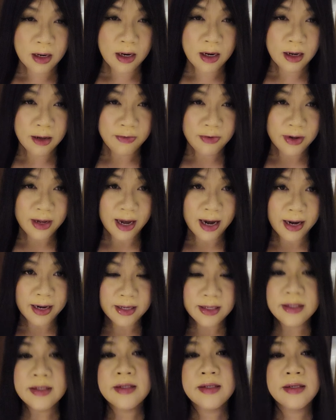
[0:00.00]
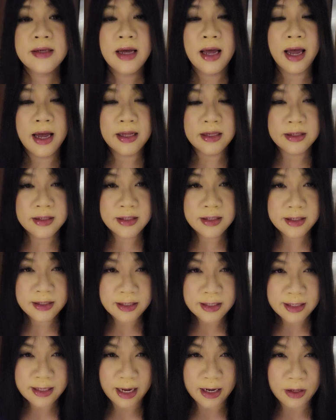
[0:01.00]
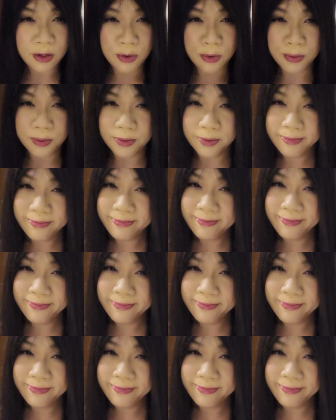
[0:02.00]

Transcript: love you guys and stay tuned.